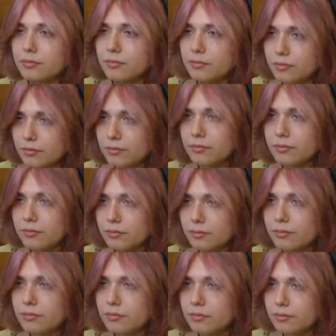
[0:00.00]

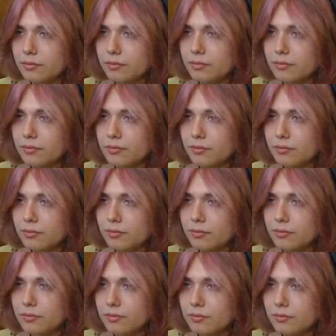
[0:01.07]

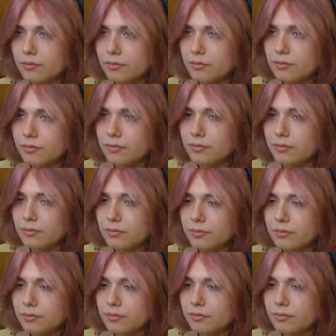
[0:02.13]

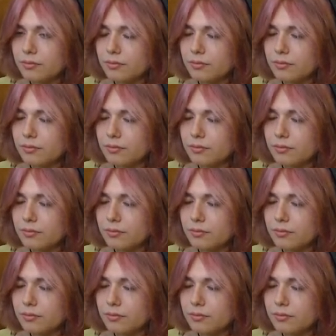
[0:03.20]
No words are spoken by the person on screen.